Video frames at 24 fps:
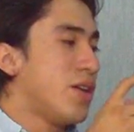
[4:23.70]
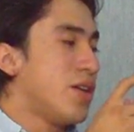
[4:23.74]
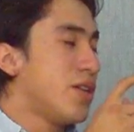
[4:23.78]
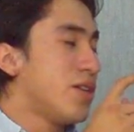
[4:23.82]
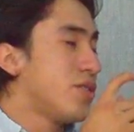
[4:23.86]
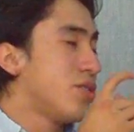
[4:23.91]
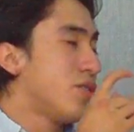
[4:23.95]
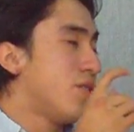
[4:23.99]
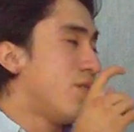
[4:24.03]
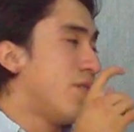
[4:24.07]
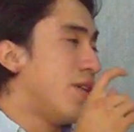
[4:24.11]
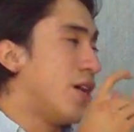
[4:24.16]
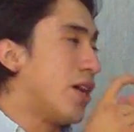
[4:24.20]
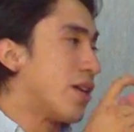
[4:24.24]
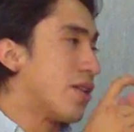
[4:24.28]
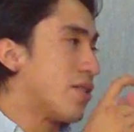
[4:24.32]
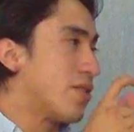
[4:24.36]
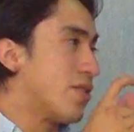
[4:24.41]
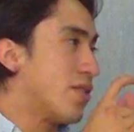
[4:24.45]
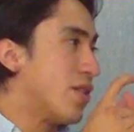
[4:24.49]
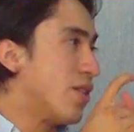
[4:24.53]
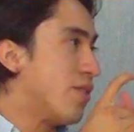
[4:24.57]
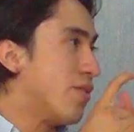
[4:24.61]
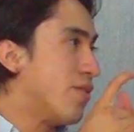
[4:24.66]

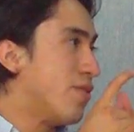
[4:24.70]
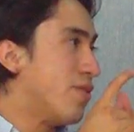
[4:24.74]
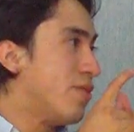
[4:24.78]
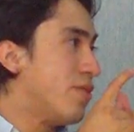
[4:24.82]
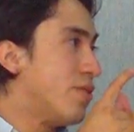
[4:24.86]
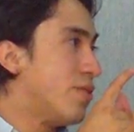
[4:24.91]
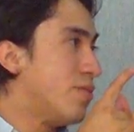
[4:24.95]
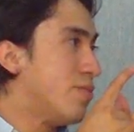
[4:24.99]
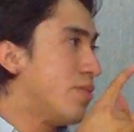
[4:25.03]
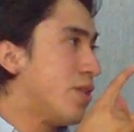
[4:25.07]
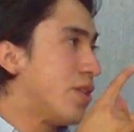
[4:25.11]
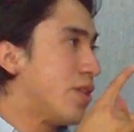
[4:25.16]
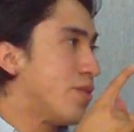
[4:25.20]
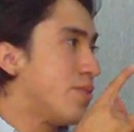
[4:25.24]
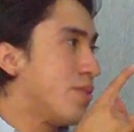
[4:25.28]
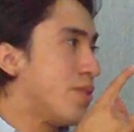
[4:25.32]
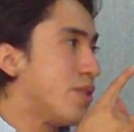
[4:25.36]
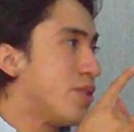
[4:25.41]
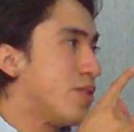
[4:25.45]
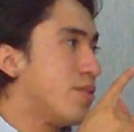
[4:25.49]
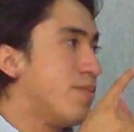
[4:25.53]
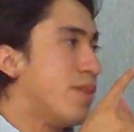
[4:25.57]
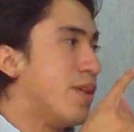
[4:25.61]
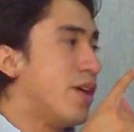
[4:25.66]
interactive,
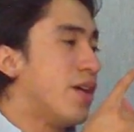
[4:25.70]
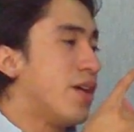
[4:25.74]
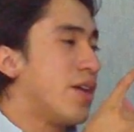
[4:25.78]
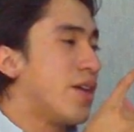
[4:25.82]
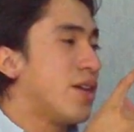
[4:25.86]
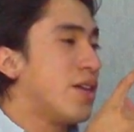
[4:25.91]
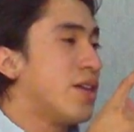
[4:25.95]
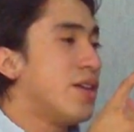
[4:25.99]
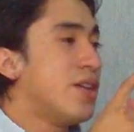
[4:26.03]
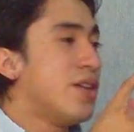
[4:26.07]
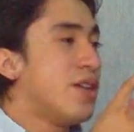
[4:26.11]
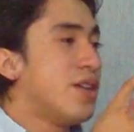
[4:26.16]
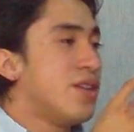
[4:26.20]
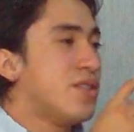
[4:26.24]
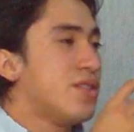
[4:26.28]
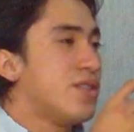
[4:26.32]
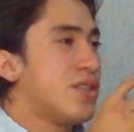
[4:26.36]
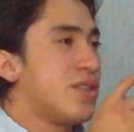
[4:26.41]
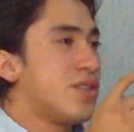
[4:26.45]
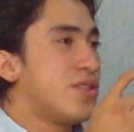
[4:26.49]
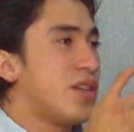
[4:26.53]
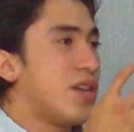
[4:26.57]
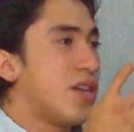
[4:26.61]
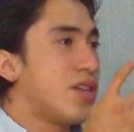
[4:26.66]
maybe by
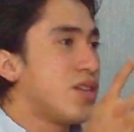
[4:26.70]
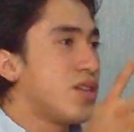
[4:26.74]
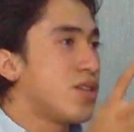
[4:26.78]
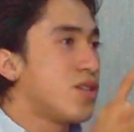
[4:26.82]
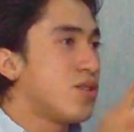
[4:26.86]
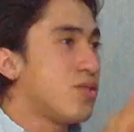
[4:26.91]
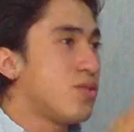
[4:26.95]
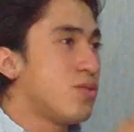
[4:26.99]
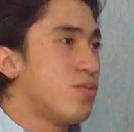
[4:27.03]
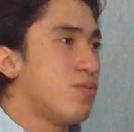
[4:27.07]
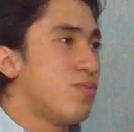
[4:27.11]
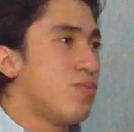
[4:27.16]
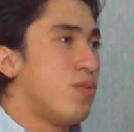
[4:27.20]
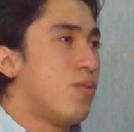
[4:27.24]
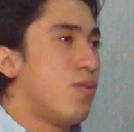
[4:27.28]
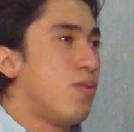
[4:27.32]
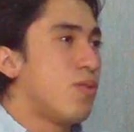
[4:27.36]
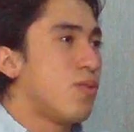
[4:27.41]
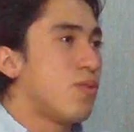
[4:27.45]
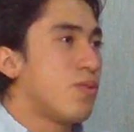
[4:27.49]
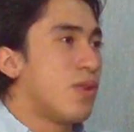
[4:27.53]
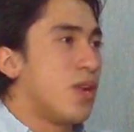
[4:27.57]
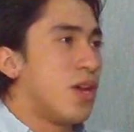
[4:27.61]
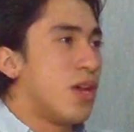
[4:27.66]
designing new
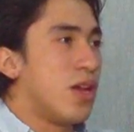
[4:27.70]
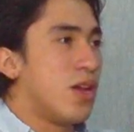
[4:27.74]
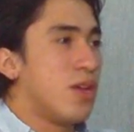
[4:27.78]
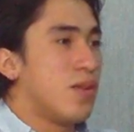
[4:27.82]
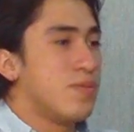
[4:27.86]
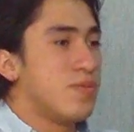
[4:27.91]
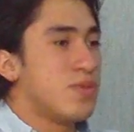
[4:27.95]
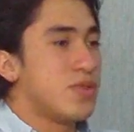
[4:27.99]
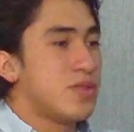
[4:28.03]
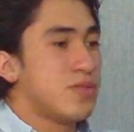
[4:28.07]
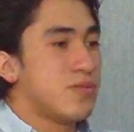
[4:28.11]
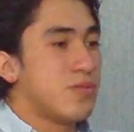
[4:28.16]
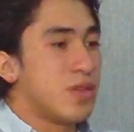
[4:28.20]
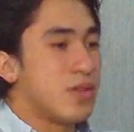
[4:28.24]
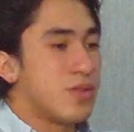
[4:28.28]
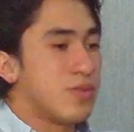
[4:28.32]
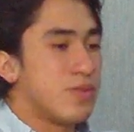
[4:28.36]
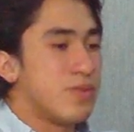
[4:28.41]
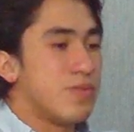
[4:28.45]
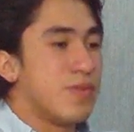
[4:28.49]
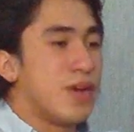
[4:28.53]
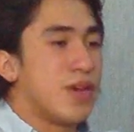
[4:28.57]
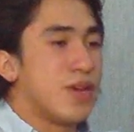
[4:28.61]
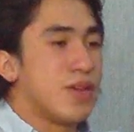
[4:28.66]
programs,
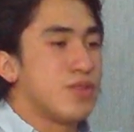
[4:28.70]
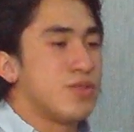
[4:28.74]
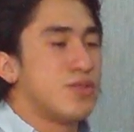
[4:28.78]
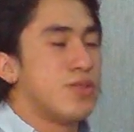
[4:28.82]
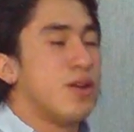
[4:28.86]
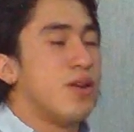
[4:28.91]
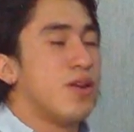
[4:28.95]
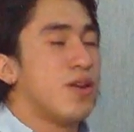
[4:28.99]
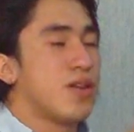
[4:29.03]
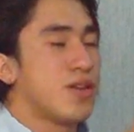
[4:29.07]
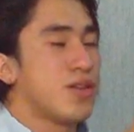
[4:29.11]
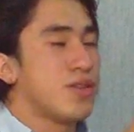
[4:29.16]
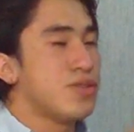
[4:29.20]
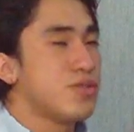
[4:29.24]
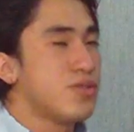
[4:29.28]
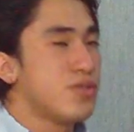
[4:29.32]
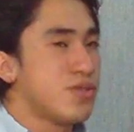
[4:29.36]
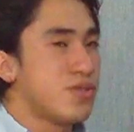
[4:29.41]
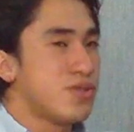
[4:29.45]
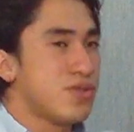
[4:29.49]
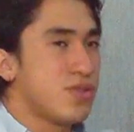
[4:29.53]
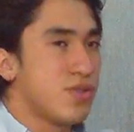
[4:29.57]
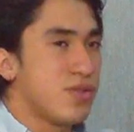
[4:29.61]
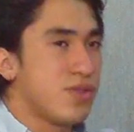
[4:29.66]
maybe by talking
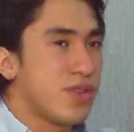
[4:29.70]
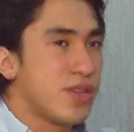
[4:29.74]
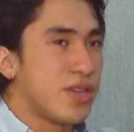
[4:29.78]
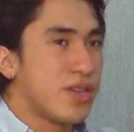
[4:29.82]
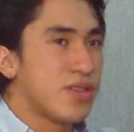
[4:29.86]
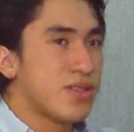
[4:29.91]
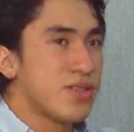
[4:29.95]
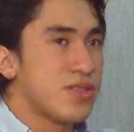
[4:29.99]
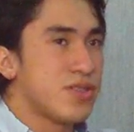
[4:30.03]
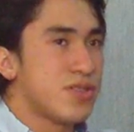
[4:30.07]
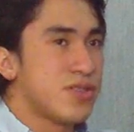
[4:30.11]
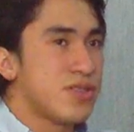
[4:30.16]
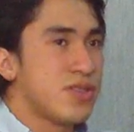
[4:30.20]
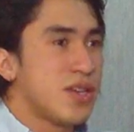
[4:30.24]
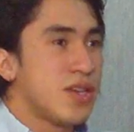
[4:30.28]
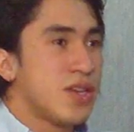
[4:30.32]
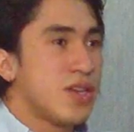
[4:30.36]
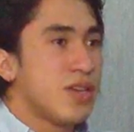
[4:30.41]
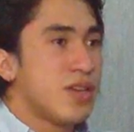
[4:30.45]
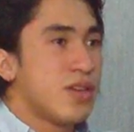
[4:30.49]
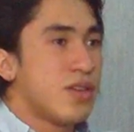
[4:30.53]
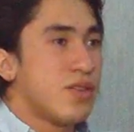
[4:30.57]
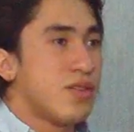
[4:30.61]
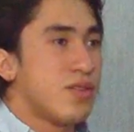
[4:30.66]
to students,
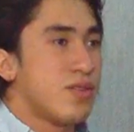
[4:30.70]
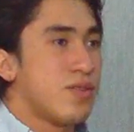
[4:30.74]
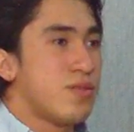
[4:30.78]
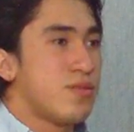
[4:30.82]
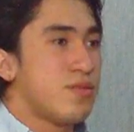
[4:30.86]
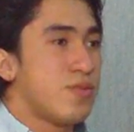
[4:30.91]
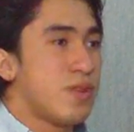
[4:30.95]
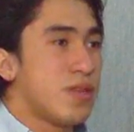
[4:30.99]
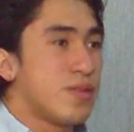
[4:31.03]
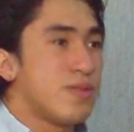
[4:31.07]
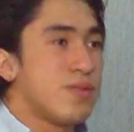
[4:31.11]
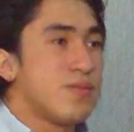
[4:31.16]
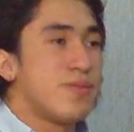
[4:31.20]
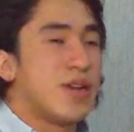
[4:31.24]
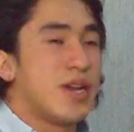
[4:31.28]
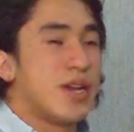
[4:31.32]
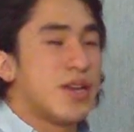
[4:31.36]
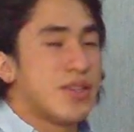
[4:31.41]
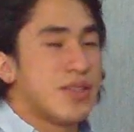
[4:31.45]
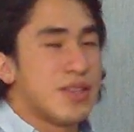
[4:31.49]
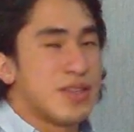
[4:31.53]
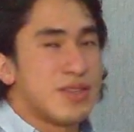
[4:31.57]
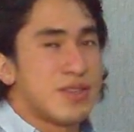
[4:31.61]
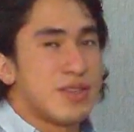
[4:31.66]
and maybe by
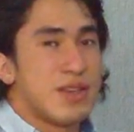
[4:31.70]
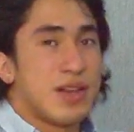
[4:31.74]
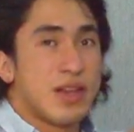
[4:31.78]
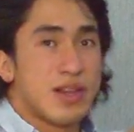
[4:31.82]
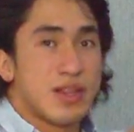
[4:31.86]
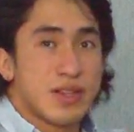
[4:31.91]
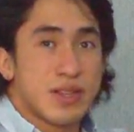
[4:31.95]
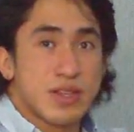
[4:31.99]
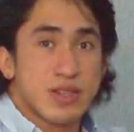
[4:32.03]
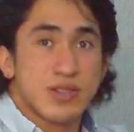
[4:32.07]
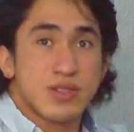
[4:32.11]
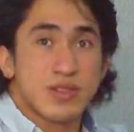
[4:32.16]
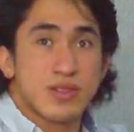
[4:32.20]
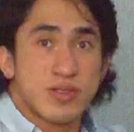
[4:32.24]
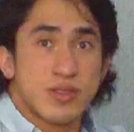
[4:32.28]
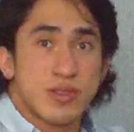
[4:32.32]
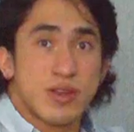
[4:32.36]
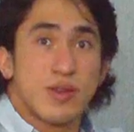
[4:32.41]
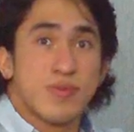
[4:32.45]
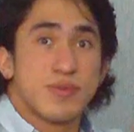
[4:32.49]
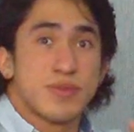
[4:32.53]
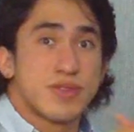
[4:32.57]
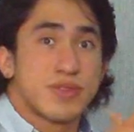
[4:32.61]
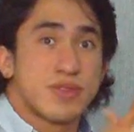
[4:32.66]
designing
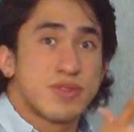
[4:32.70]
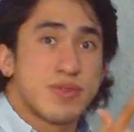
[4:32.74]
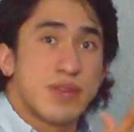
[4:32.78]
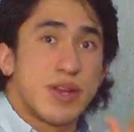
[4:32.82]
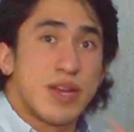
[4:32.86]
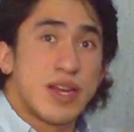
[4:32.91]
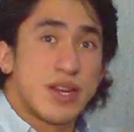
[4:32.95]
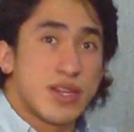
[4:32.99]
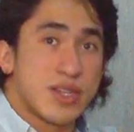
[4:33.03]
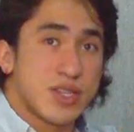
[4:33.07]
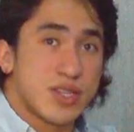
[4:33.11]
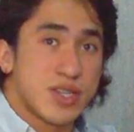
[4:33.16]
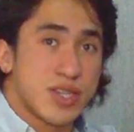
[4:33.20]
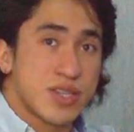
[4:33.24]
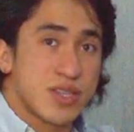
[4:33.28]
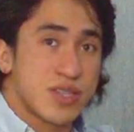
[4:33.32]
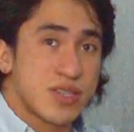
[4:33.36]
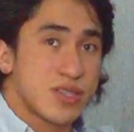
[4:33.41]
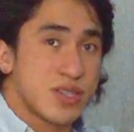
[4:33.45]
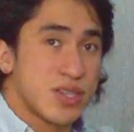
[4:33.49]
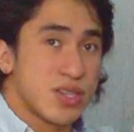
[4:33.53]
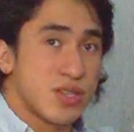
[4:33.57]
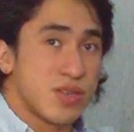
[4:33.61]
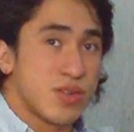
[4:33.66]
some
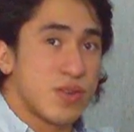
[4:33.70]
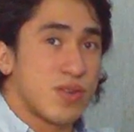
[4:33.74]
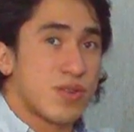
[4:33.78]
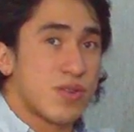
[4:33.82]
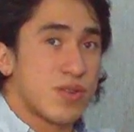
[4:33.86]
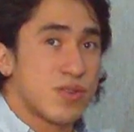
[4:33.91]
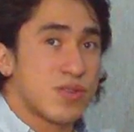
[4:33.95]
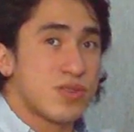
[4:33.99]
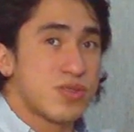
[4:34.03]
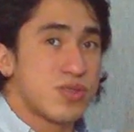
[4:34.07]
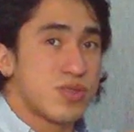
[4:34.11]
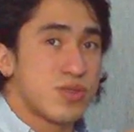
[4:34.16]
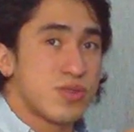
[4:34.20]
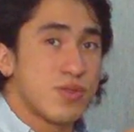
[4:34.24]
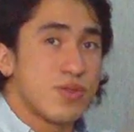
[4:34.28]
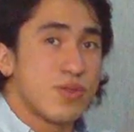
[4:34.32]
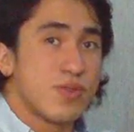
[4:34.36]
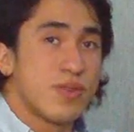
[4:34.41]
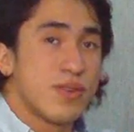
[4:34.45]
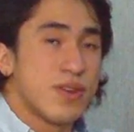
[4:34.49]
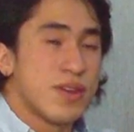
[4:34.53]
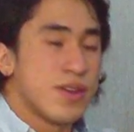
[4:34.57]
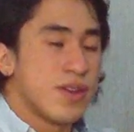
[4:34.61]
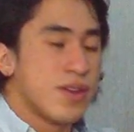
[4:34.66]
strategies in order
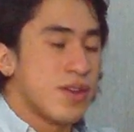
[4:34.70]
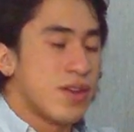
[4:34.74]
to